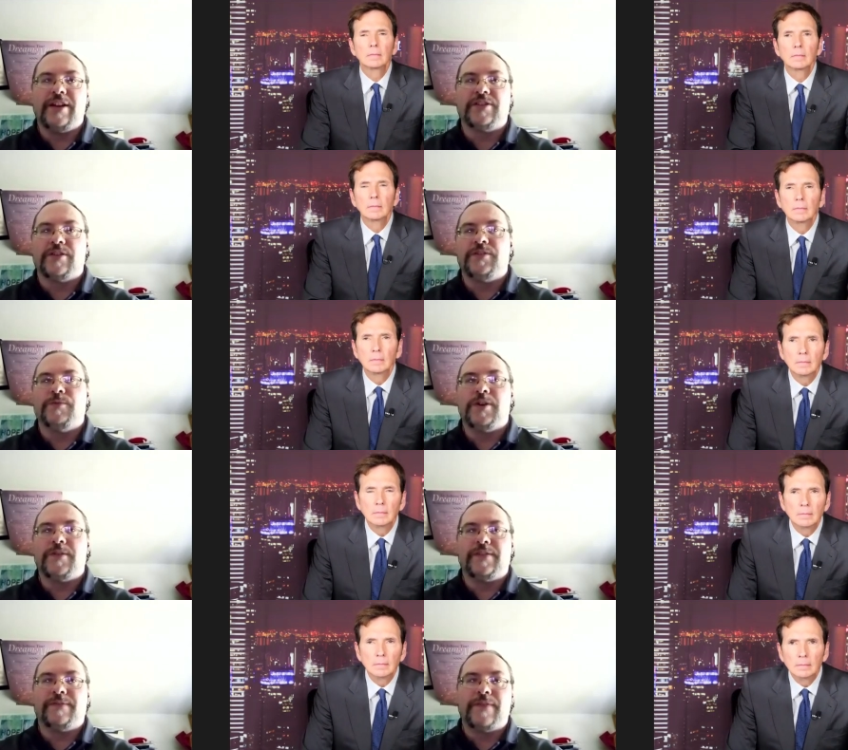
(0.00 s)
Speaker 1: He's going to do
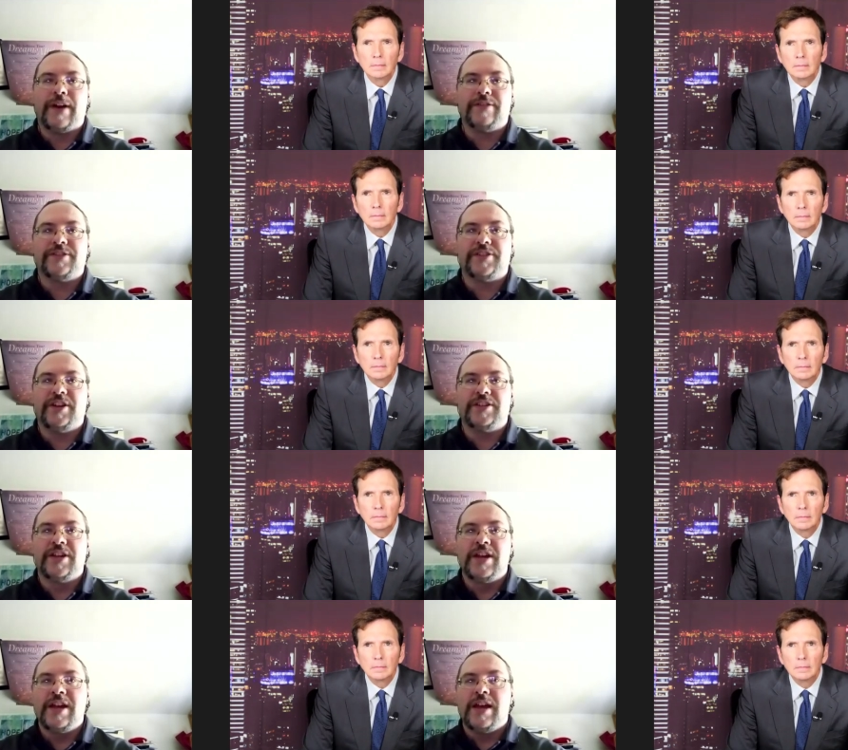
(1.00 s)
whatever the Father says.
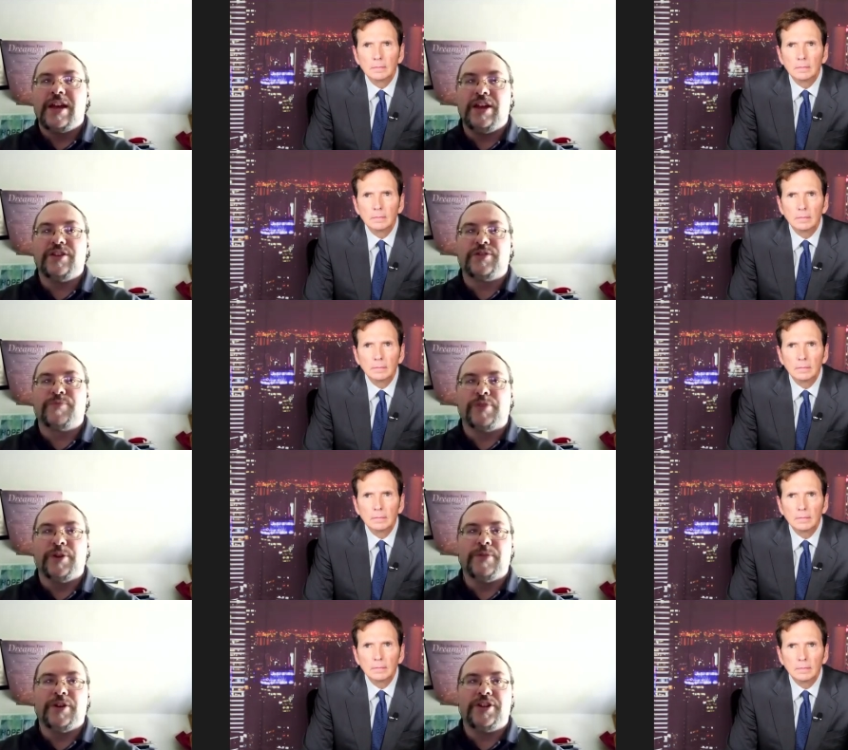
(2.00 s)
He is
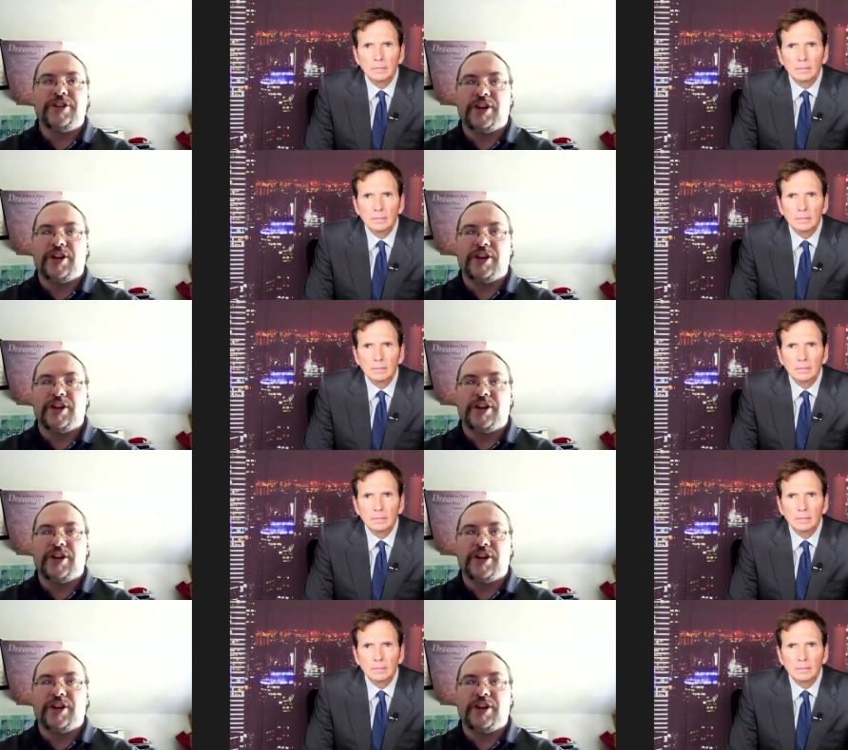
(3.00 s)
pretty much